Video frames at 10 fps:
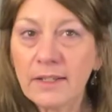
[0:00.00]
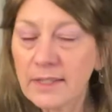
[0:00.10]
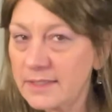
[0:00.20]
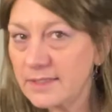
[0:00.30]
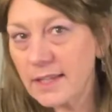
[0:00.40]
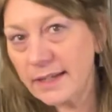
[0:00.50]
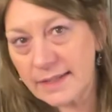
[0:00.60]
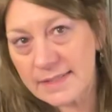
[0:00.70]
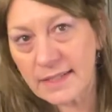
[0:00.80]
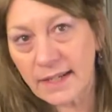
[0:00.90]
as like I
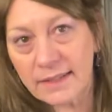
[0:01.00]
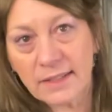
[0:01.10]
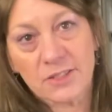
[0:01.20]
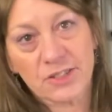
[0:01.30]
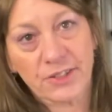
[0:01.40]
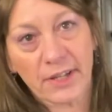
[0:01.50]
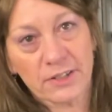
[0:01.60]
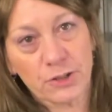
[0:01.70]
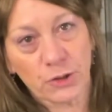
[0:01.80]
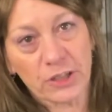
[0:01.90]
said, I think she's getting
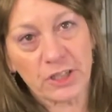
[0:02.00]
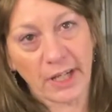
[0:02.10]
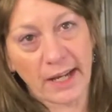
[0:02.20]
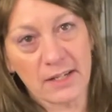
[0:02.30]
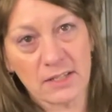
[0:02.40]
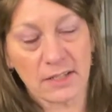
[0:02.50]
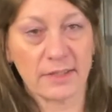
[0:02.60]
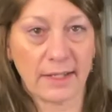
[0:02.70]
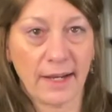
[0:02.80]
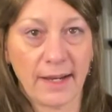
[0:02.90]
shortchanged because
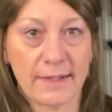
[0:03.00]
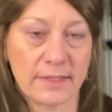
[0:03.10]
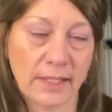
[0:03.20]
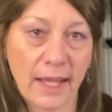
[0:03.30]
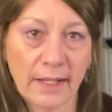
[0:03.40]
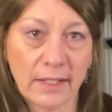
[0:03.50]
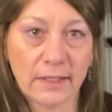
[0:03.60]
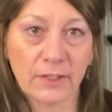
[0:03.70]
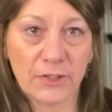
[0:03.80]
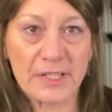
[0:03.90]
I had Delilah
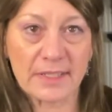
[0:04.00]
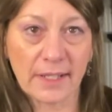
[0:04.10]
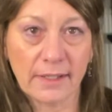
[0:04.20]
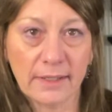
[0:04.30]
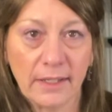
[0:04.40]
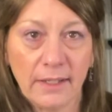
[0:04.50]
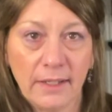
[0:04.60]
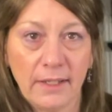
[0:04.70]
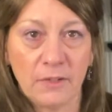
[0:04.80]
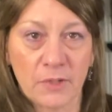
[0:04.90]
and Chris on,
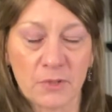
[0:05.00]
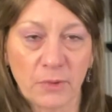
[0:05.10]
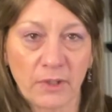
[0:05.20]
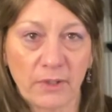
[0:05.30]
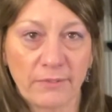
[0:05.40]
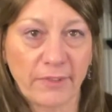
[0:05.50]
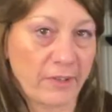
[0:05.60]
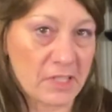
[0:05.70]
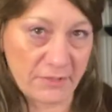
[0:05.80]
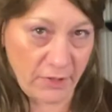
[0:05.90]
which were
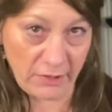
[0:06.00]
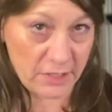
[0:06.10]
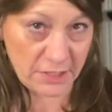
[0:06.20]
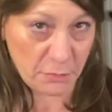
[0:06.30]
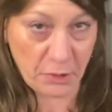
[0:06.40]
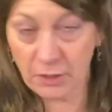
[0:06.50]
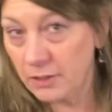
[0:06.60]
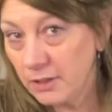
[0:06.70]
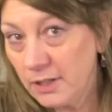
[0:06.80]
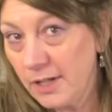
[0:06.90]
very, very similar.
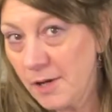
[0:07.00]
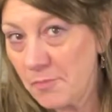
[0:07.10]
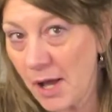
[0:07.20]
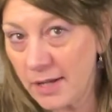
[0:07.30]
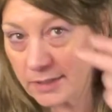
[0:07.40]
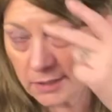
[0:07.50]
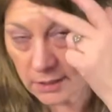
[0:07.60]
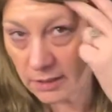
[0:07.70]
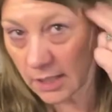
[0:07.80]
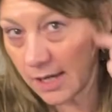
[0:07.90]
But,
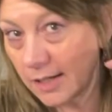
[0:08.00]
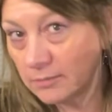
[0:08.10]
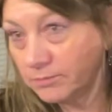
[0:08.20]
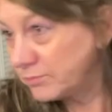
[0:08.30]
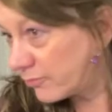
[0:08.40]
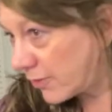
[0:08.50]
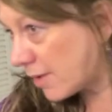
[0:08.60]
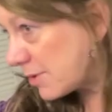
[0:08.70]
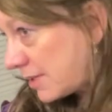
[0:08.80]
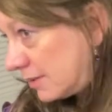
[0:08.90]
um, I
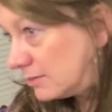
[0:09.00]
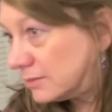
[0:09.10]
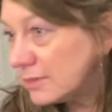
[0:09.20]
mean,